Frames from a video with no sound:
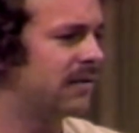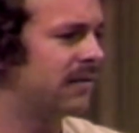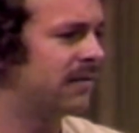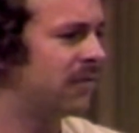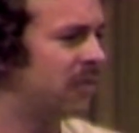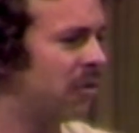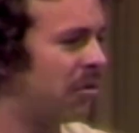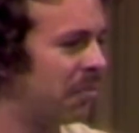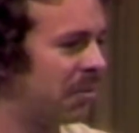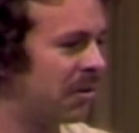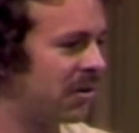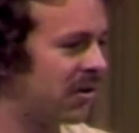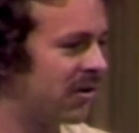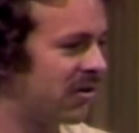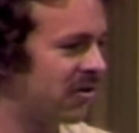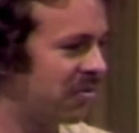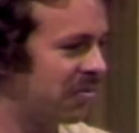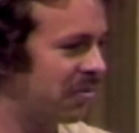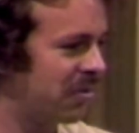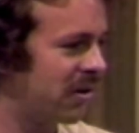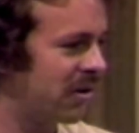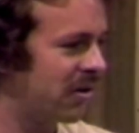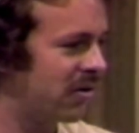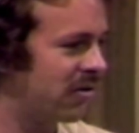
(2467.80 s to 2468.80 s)
full
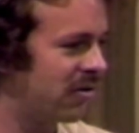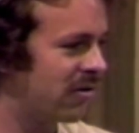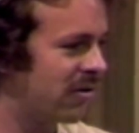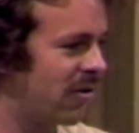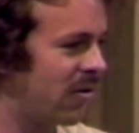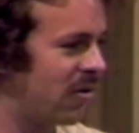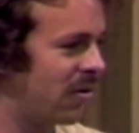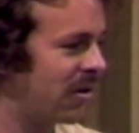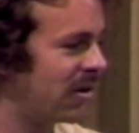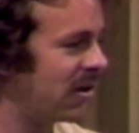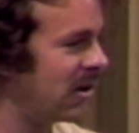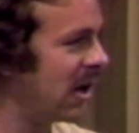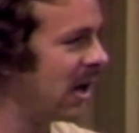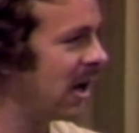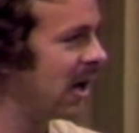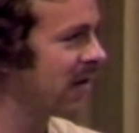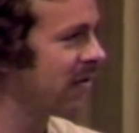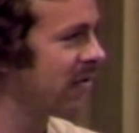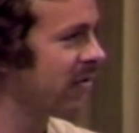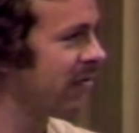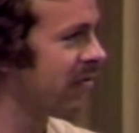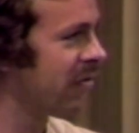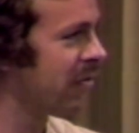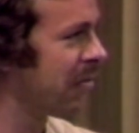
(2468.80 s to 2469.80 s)
participation only
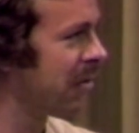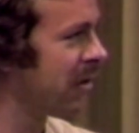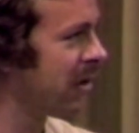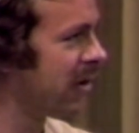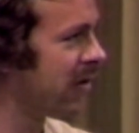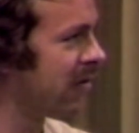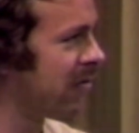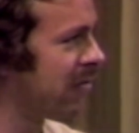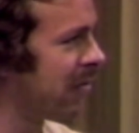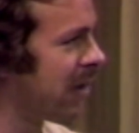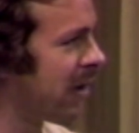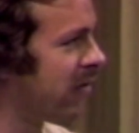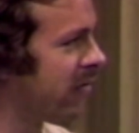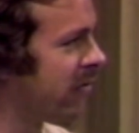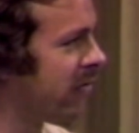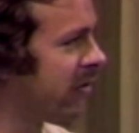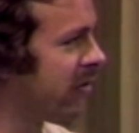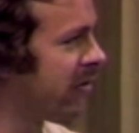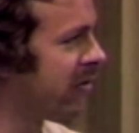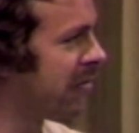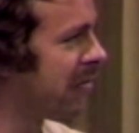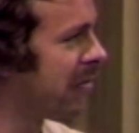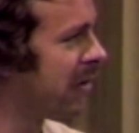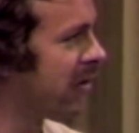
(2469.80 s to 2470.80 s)
lasts for a period of about
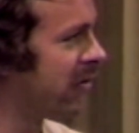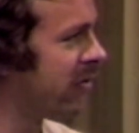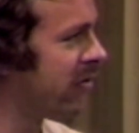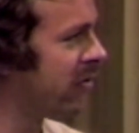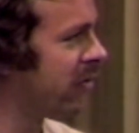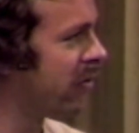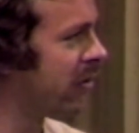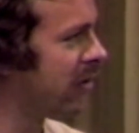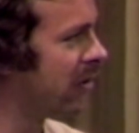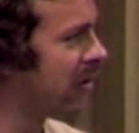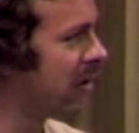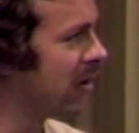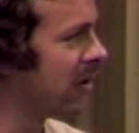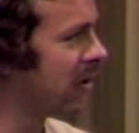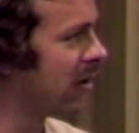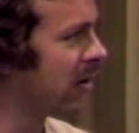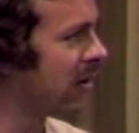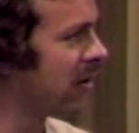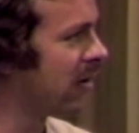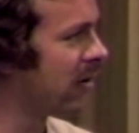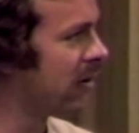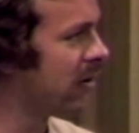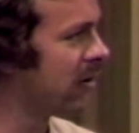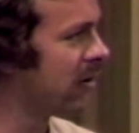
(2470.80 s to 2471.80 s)
6 months to a year.